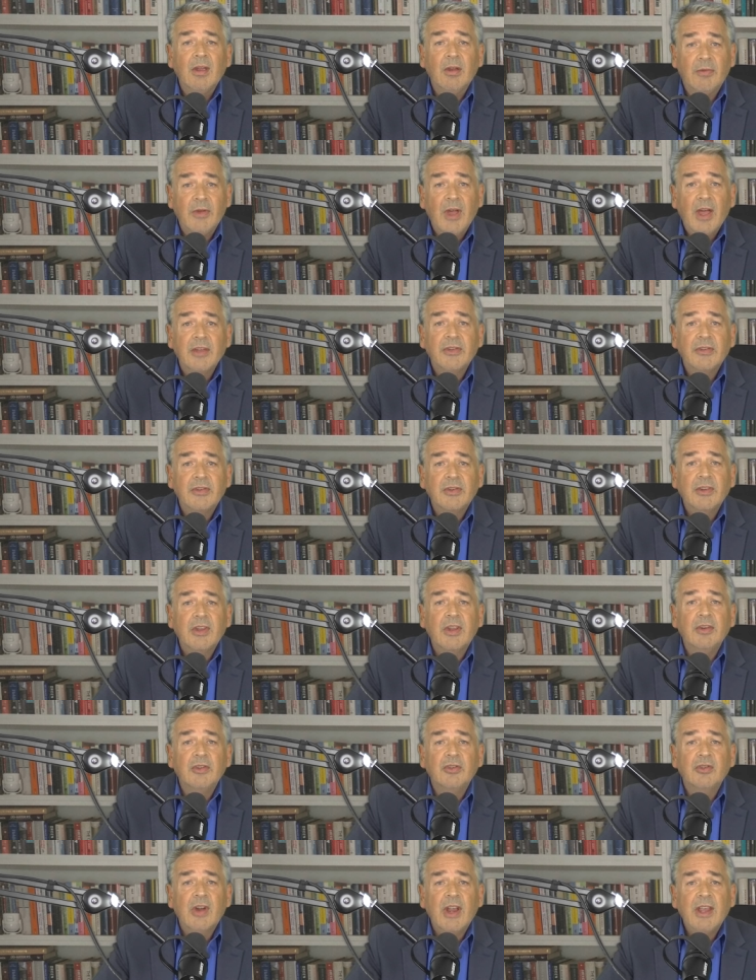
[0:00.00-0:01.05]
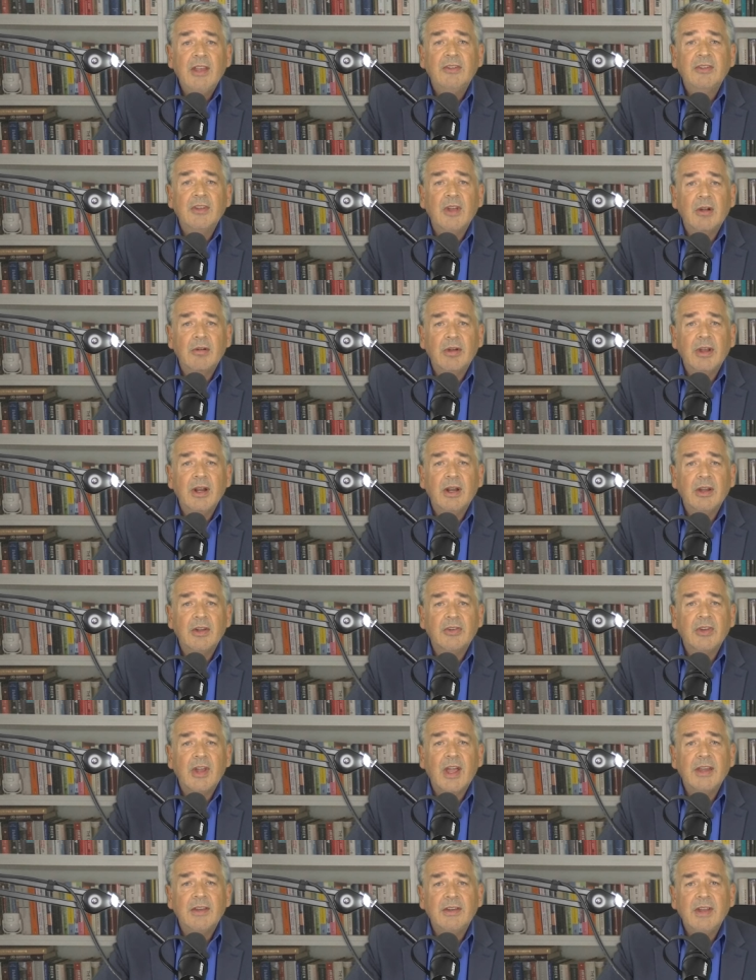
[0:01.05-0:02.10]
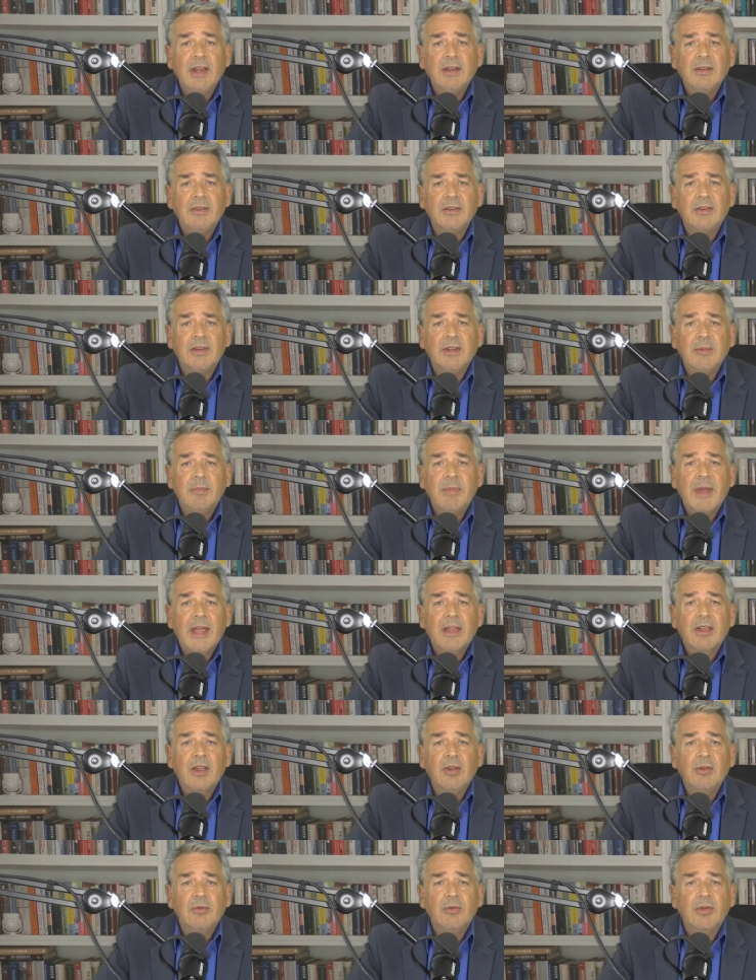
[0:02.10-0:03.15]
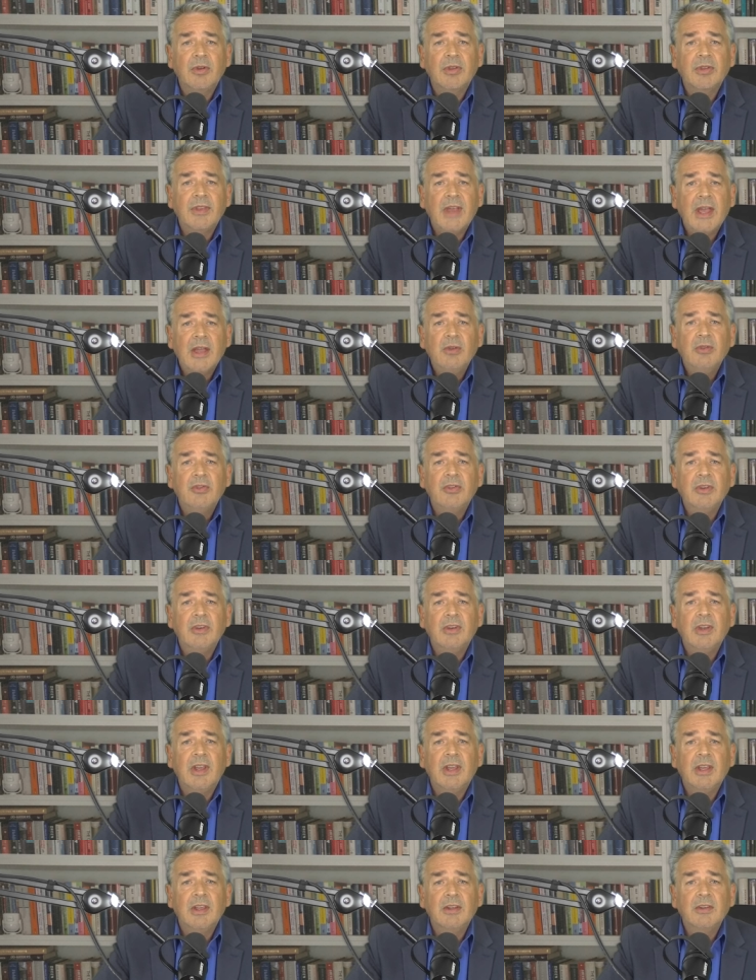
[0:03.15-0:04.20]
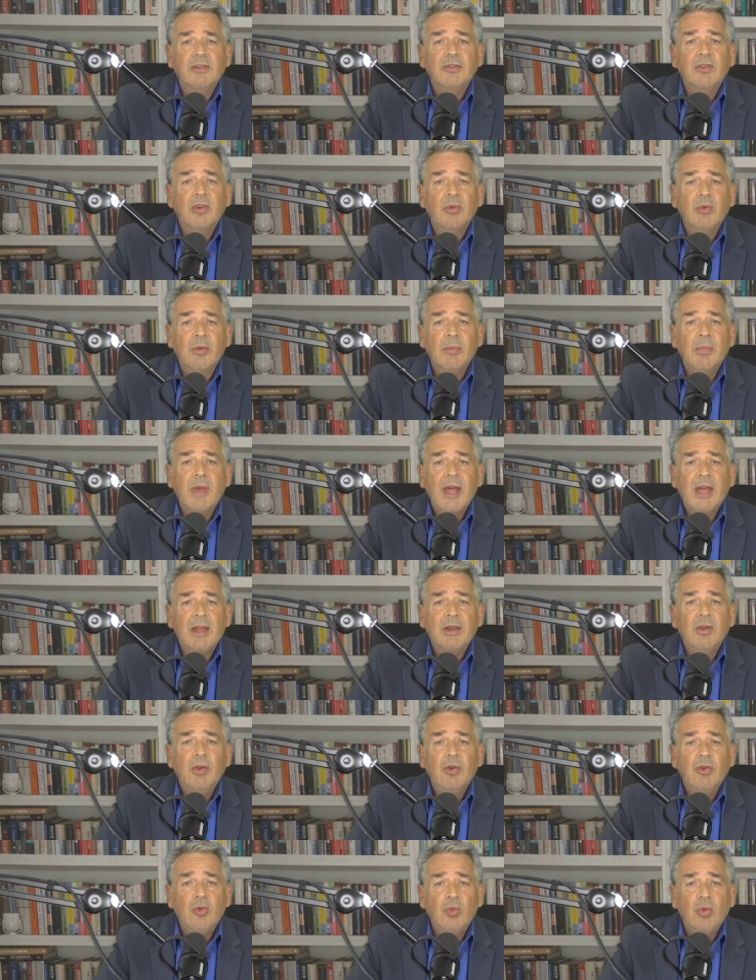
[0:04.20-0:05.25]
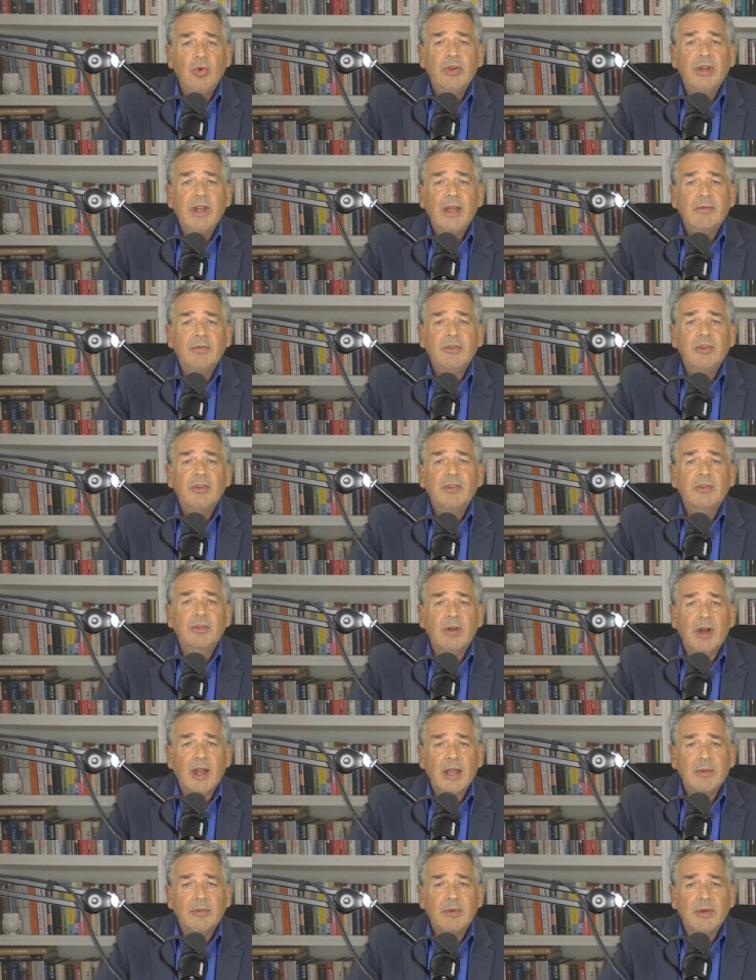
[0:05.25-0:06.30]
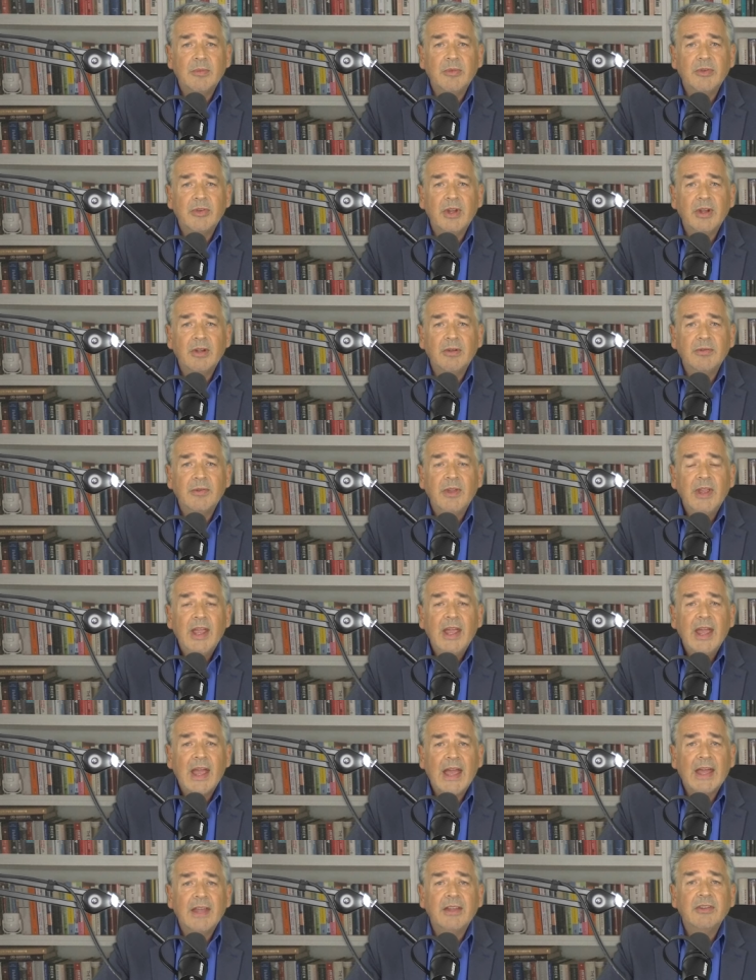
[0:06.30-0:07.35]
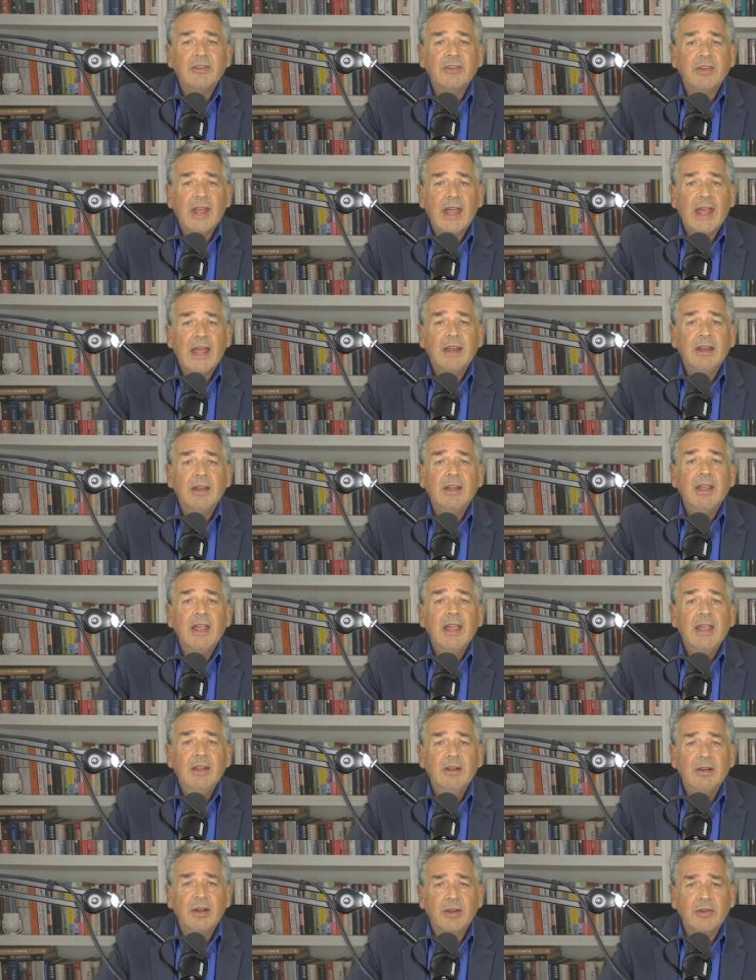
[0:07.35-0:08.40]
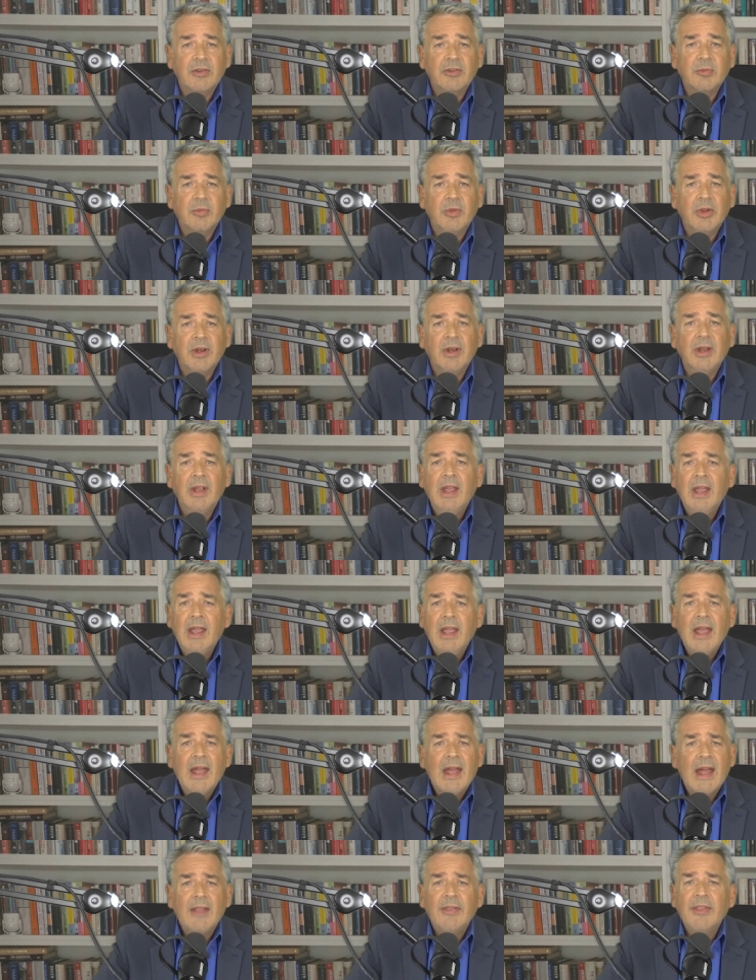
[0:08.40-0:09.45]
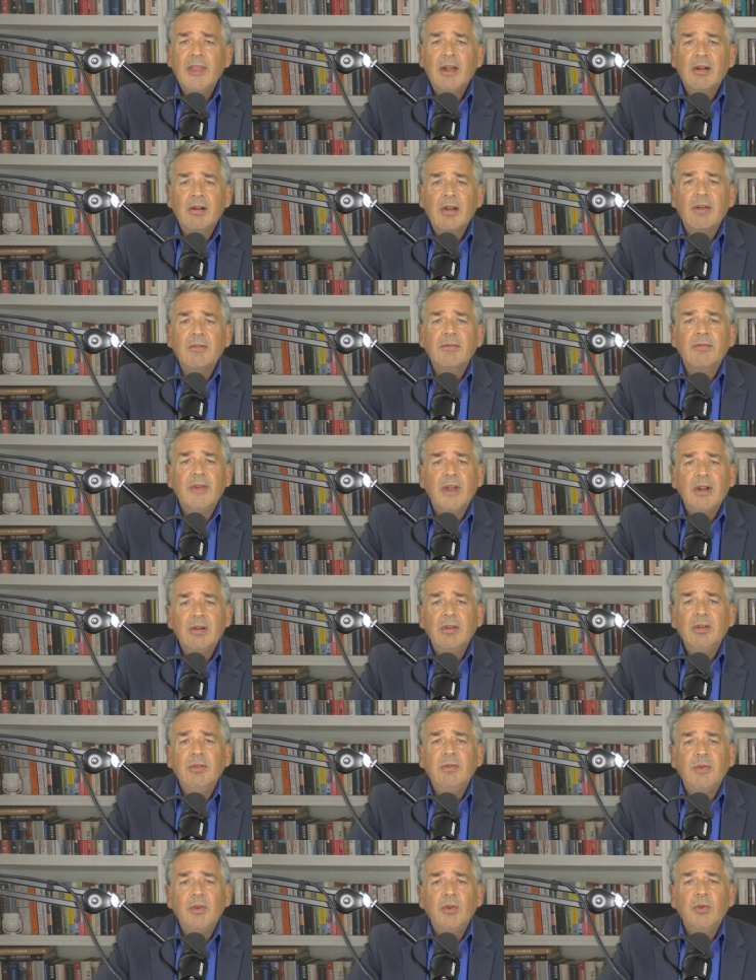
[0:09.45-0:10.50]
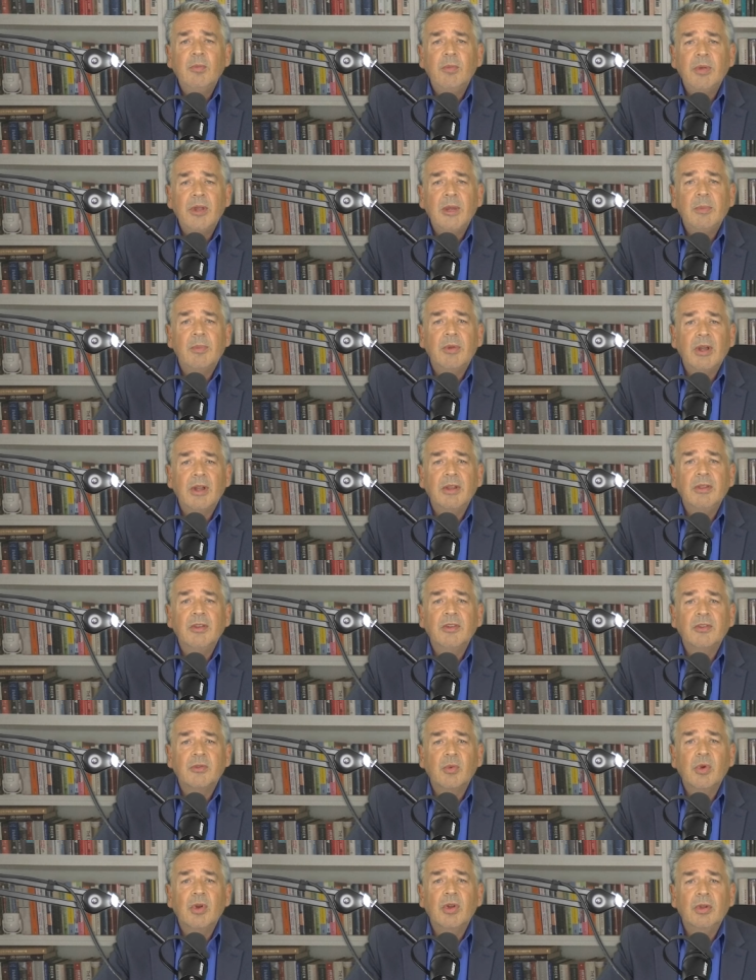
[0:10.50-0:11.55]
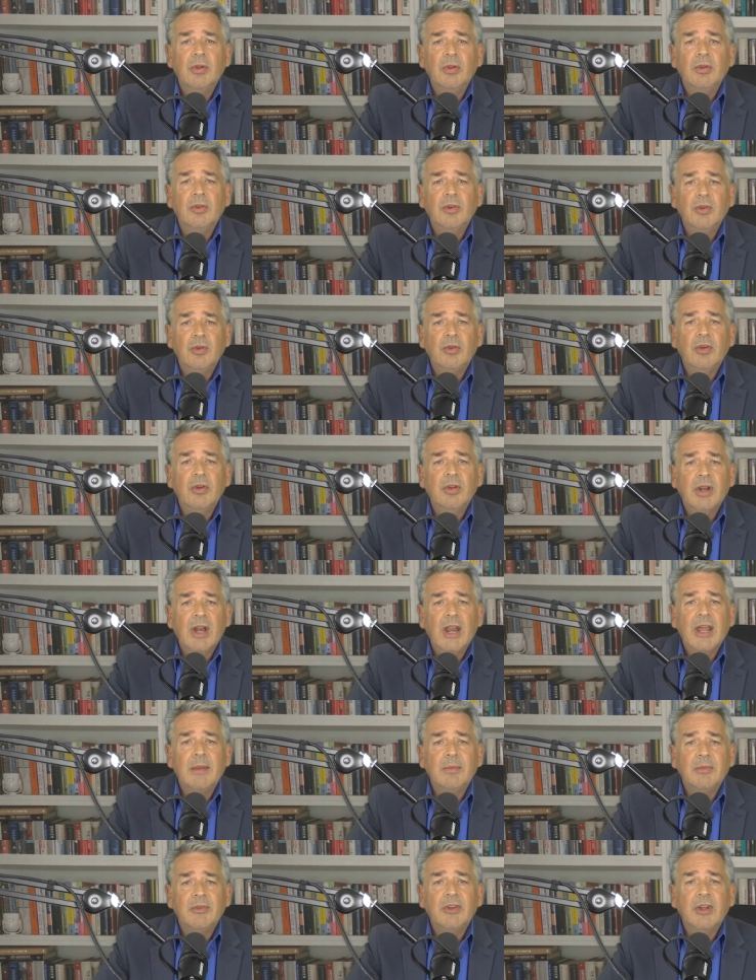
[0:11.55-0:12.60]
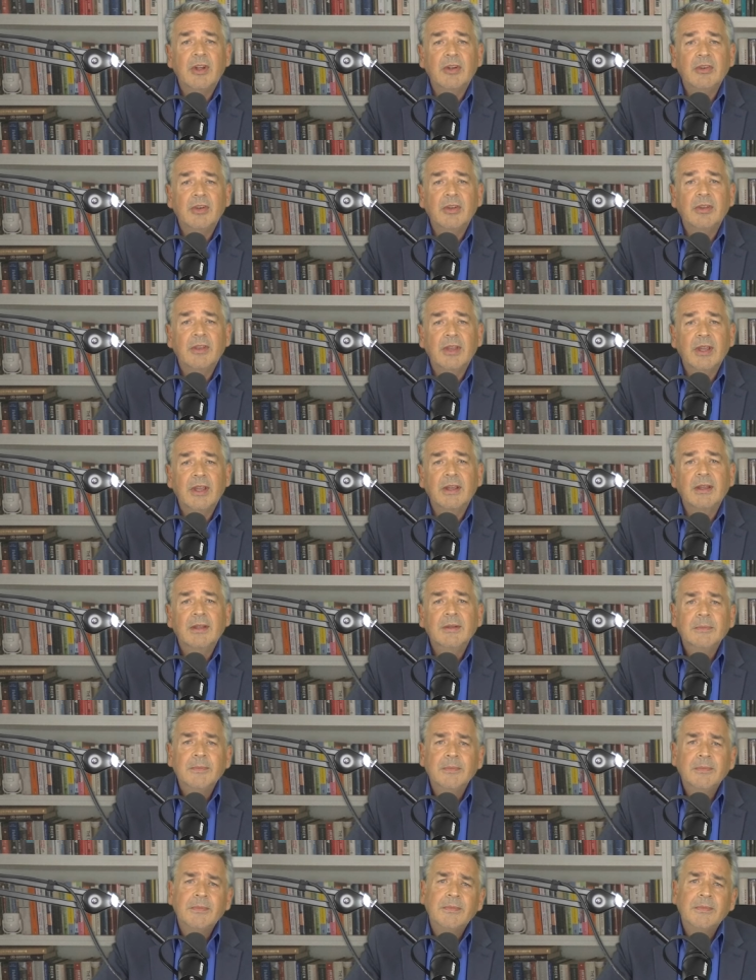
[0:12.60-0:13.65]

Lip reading: of us can trace our English identity back over 1,000 years to a man who would have described himself as an Englishman. And there are very few people in this world who could claim such a thing.